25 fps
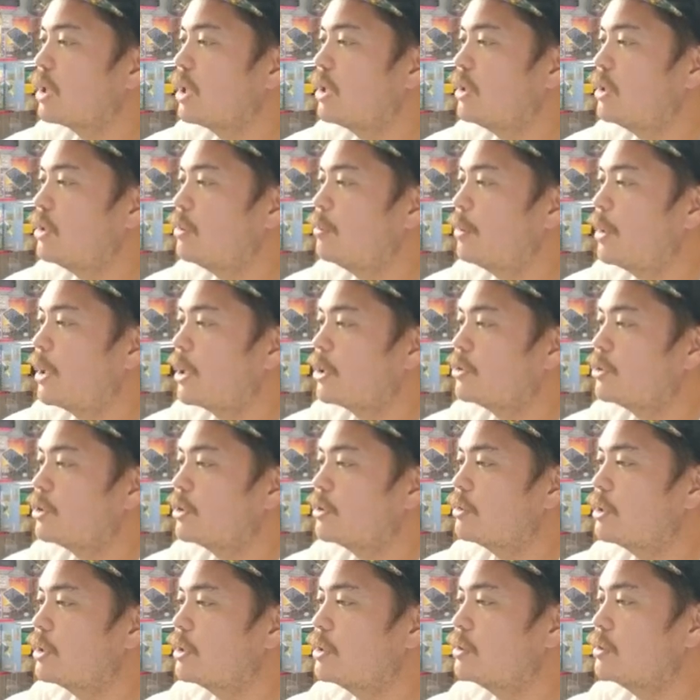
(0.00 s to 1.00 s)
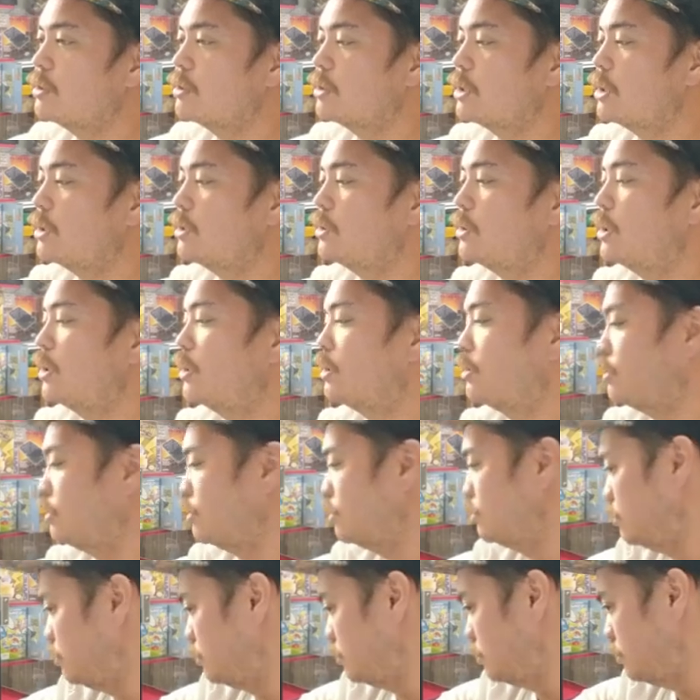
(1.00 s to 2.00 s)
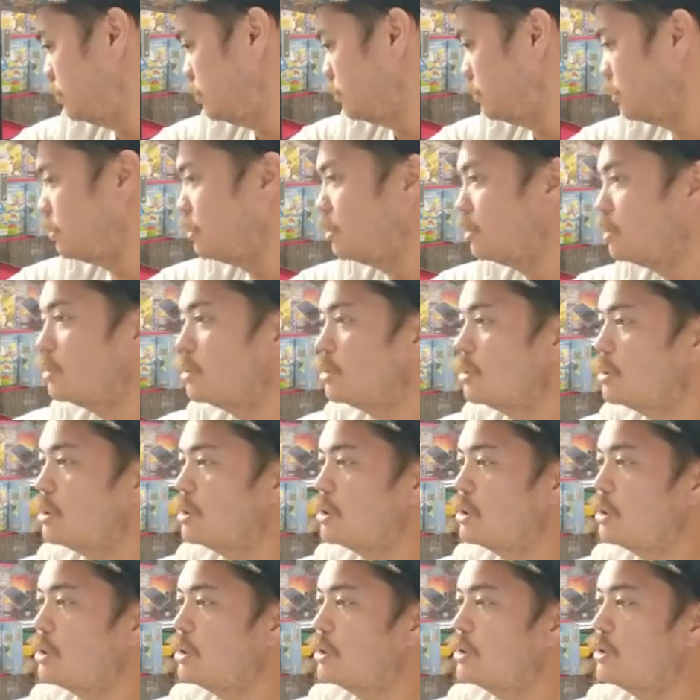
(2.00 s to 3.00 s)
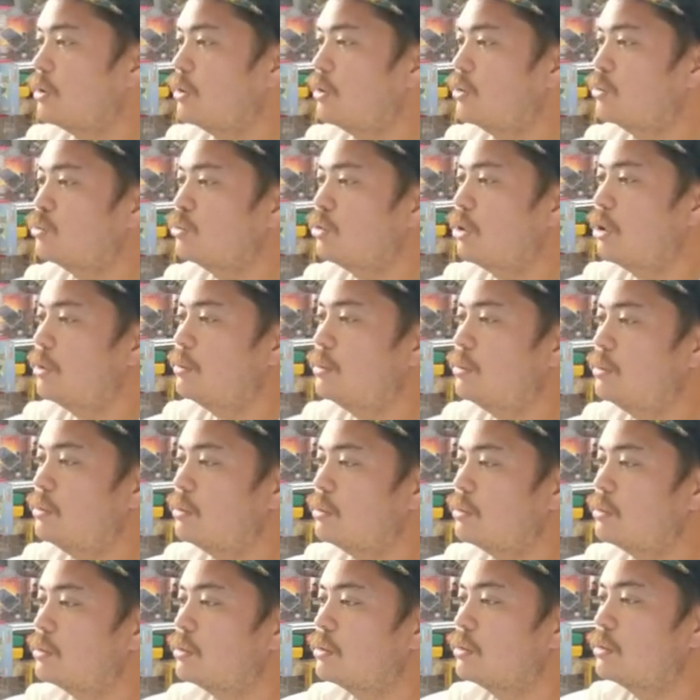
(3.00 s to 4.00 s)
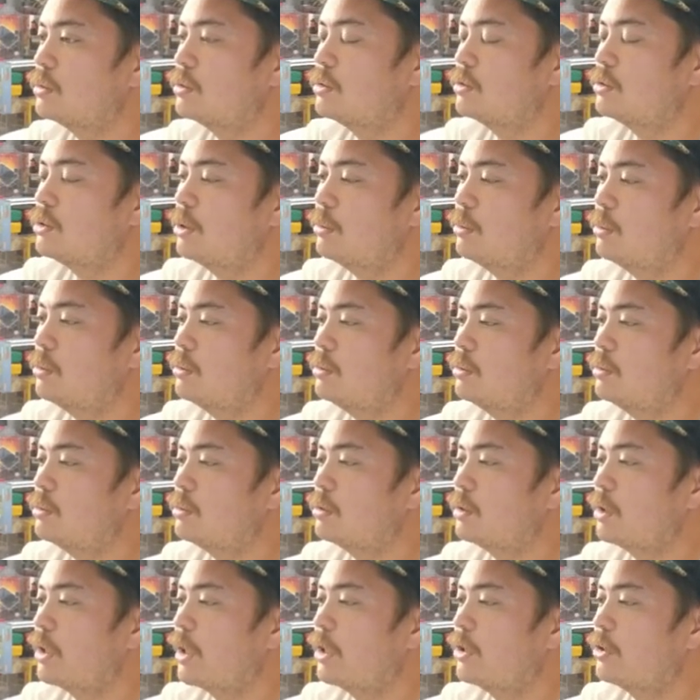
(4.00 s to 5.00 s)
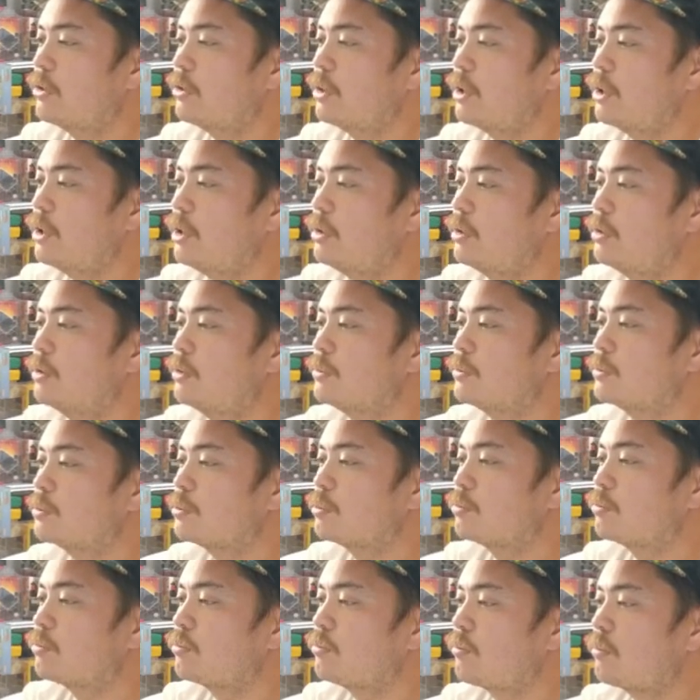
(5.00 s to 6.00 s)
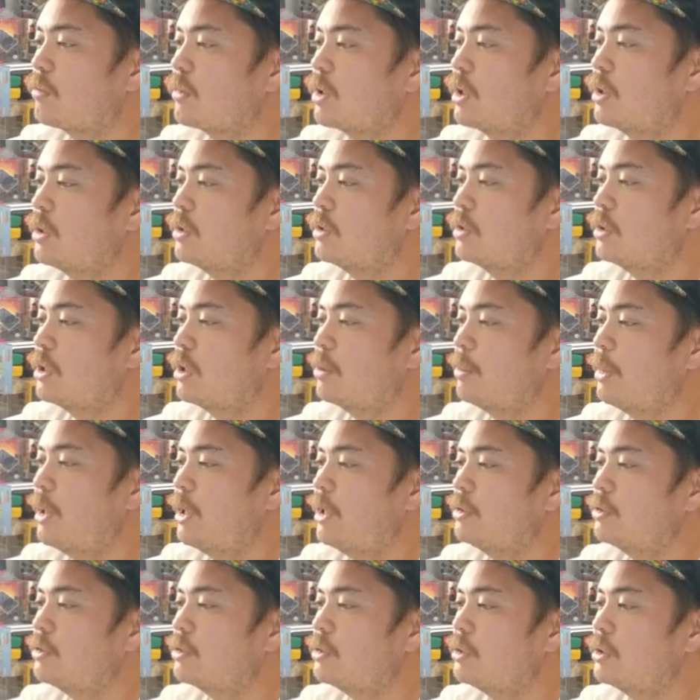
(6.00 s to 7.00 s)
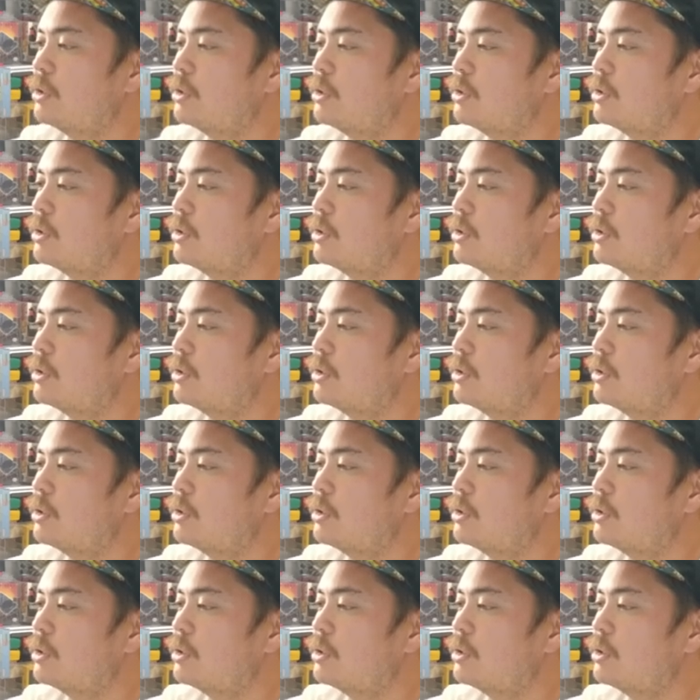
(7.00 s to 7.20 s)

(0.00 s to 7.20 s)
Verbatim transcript: I did the pack trick right. Okay, Tentacool, Swabble, Snubble, Hantarine, Yamask,